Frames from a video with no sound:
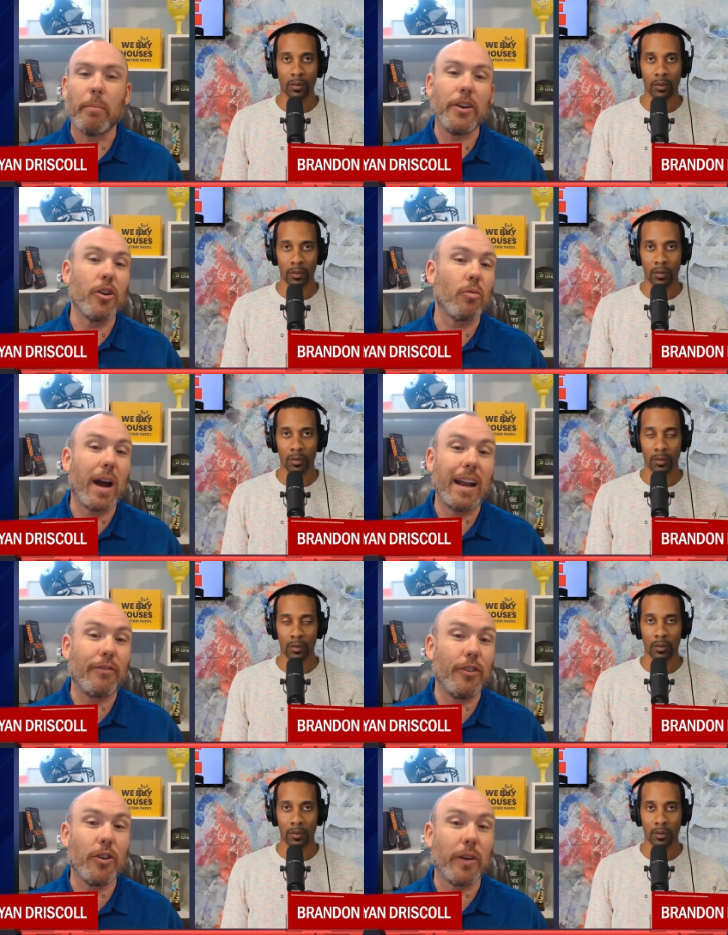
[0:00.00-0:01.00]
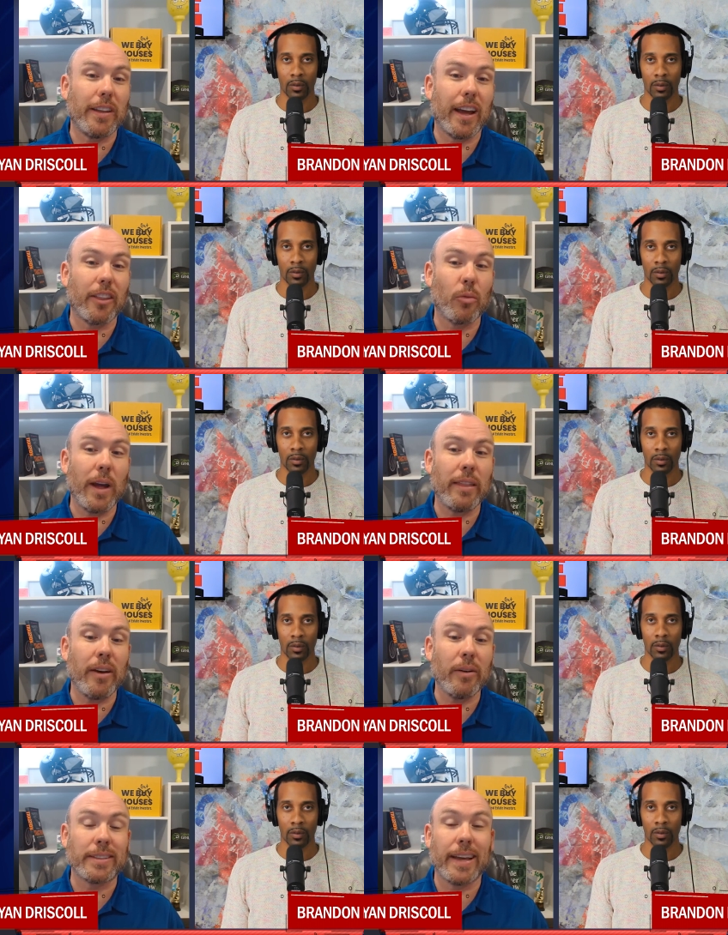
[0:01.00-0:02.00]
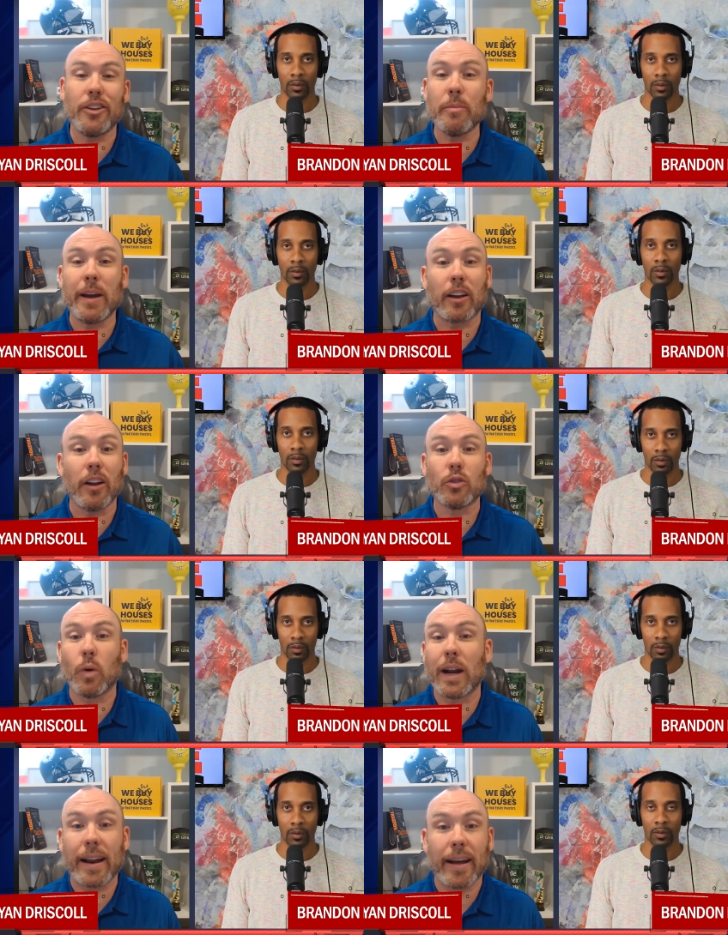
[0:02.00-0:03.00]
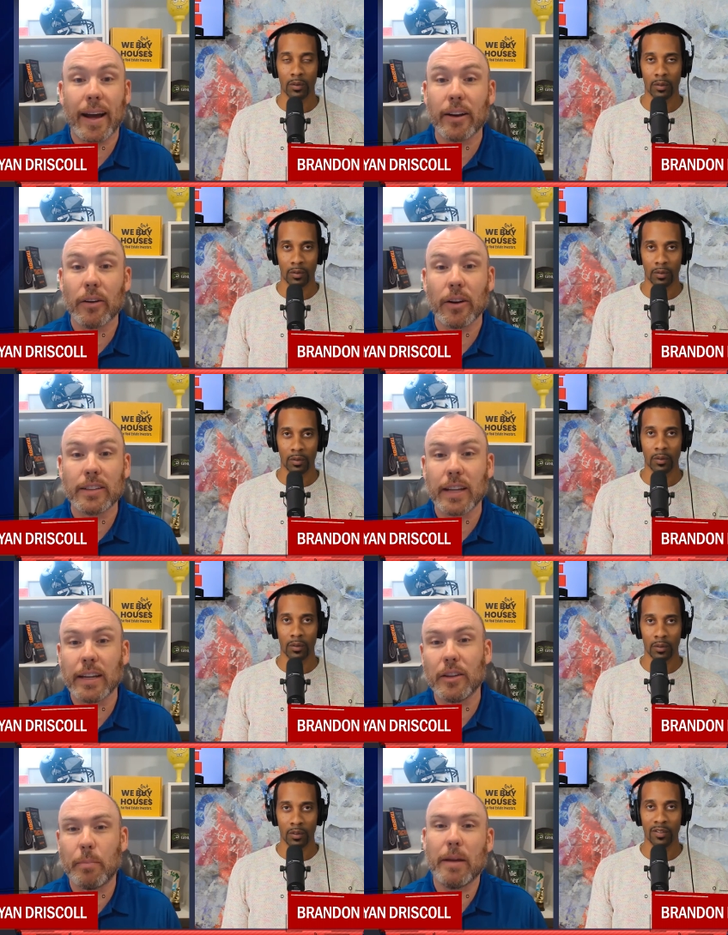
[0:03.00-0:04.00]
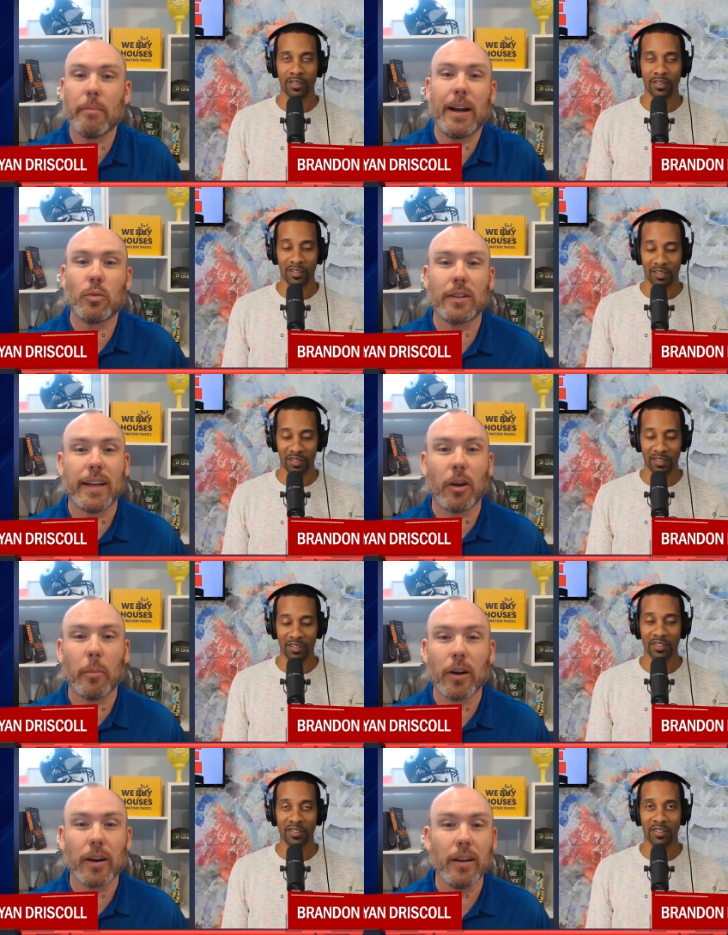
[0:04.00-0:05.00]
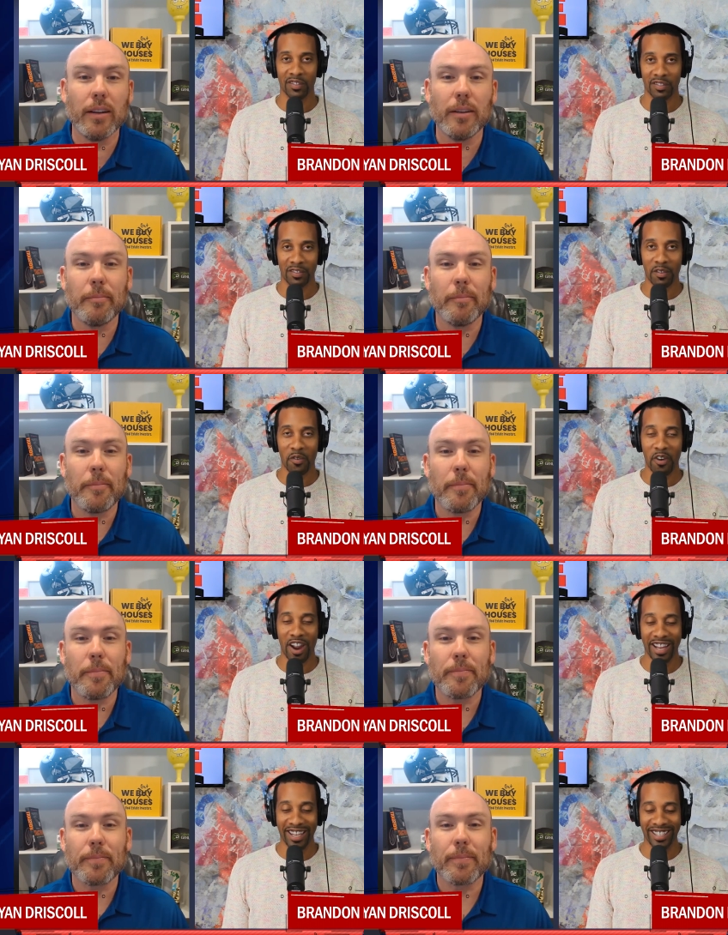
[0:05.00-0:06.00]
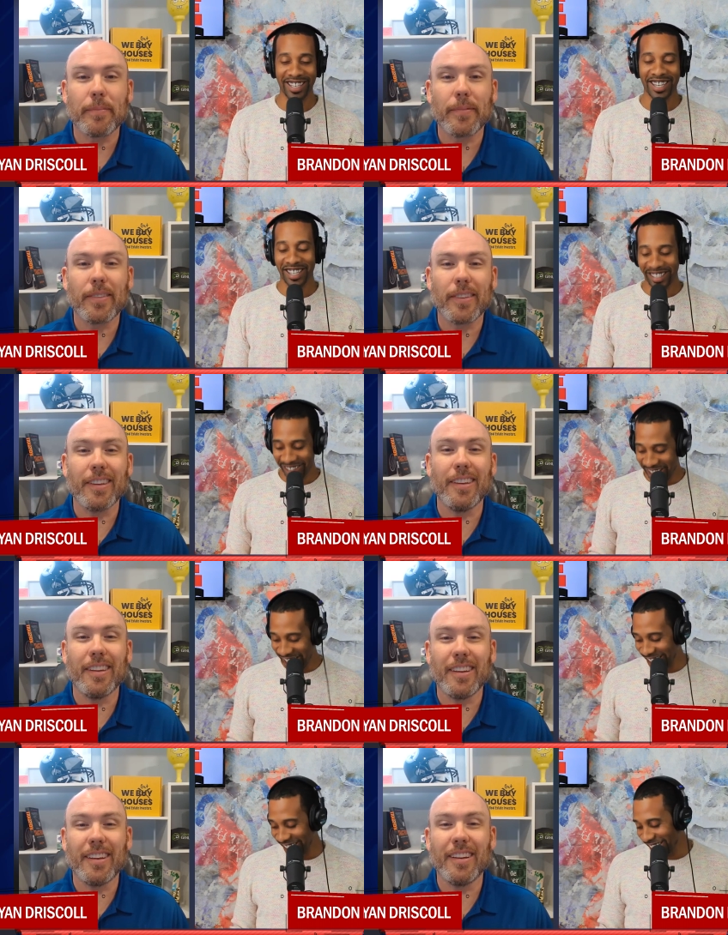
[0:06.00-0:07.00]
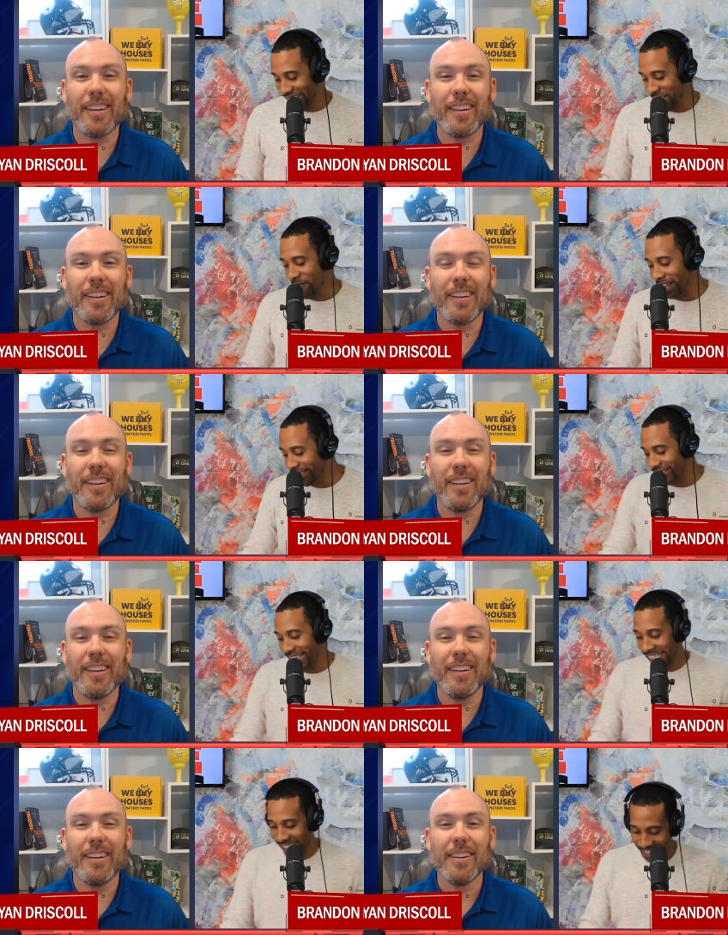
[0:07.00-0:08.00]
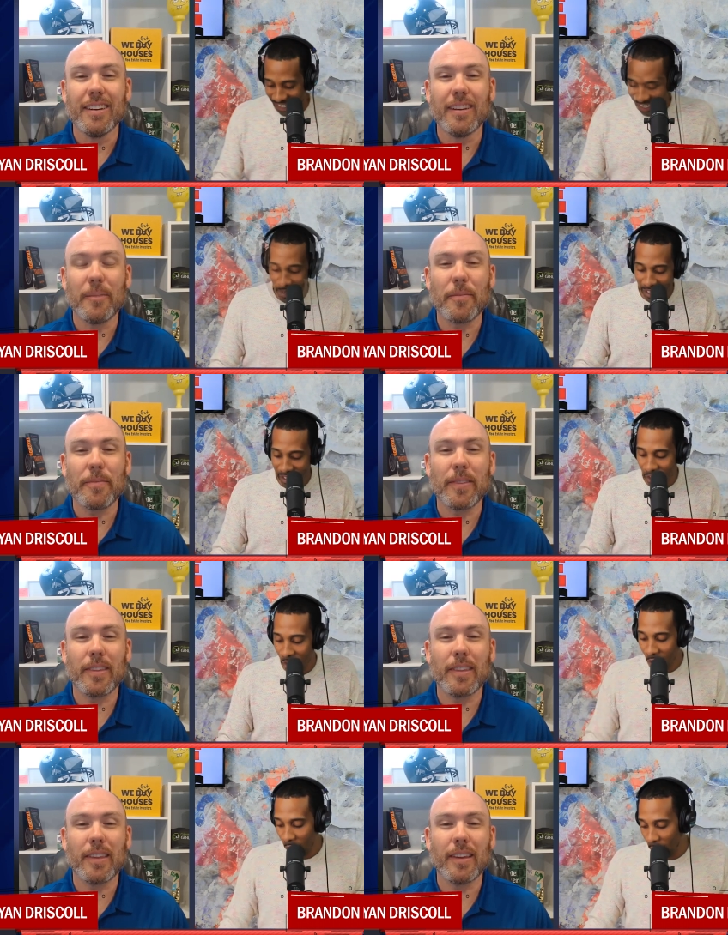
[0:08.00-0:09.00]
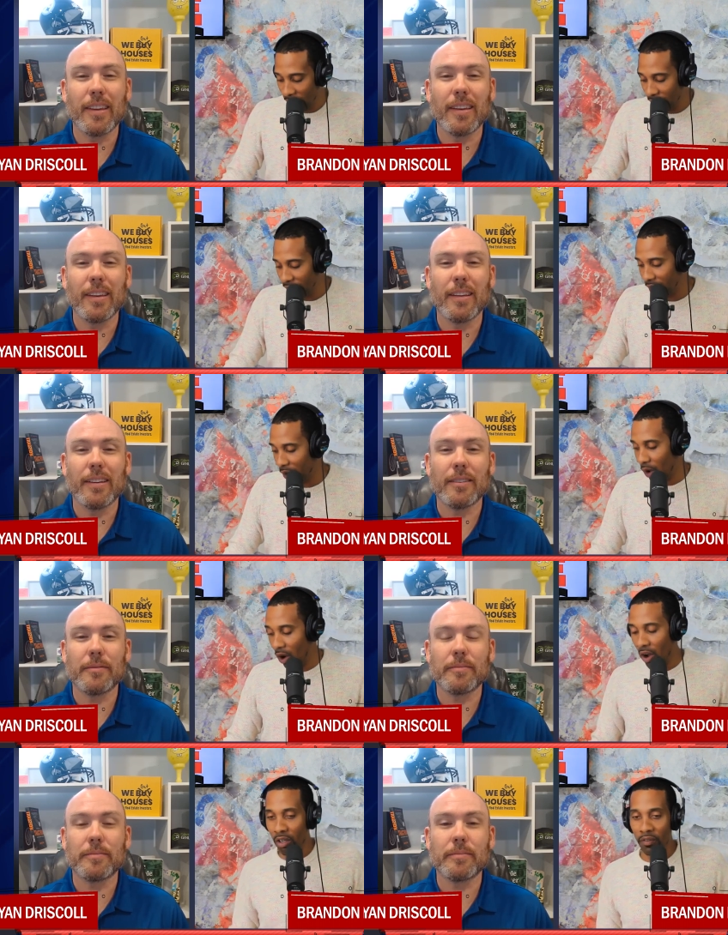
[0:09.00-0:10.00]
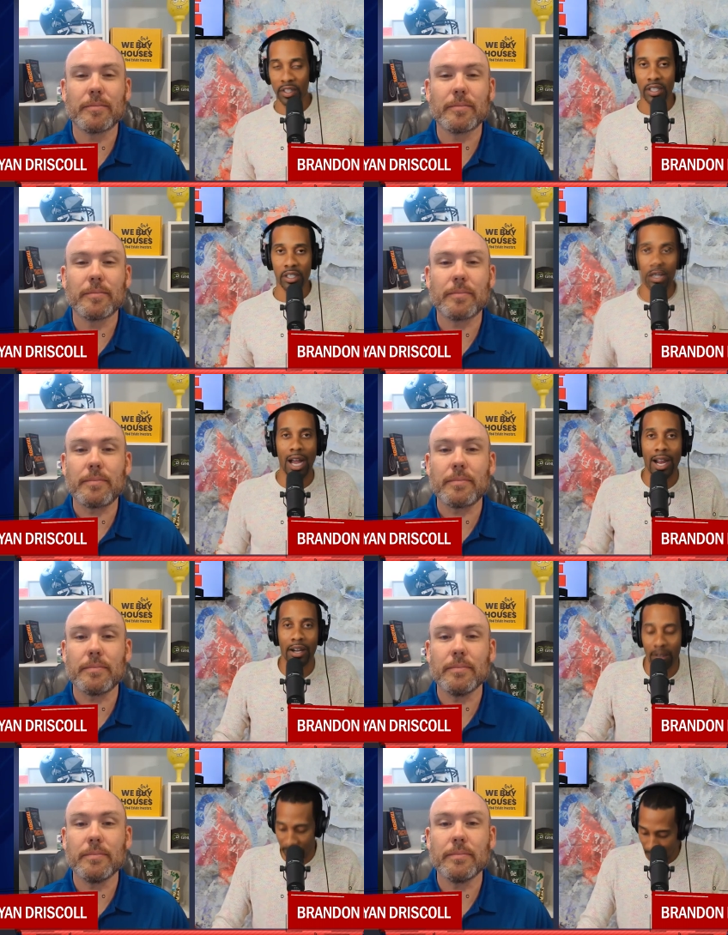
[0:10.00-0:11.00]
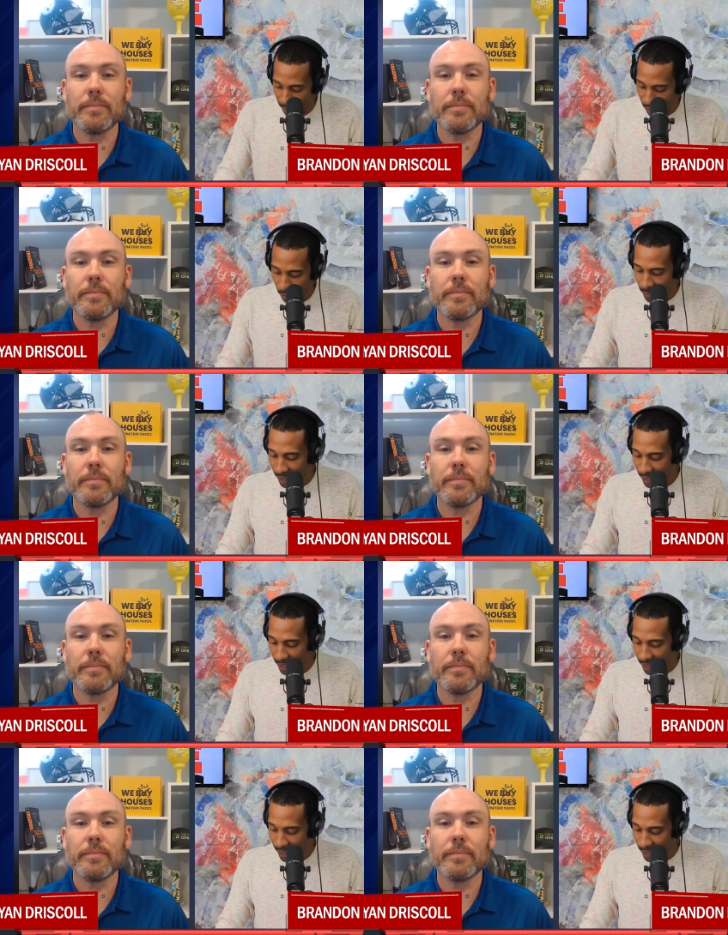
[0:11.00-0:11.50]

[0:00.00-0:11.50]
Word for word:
Speaker 1: But you're right. If you do it the other way, though, it's like you might close one out of 100. It's like they might as well telemarket.
Speaker 2: Right. Right. Makes sense. And so, you know, all of these items, I'm assuming,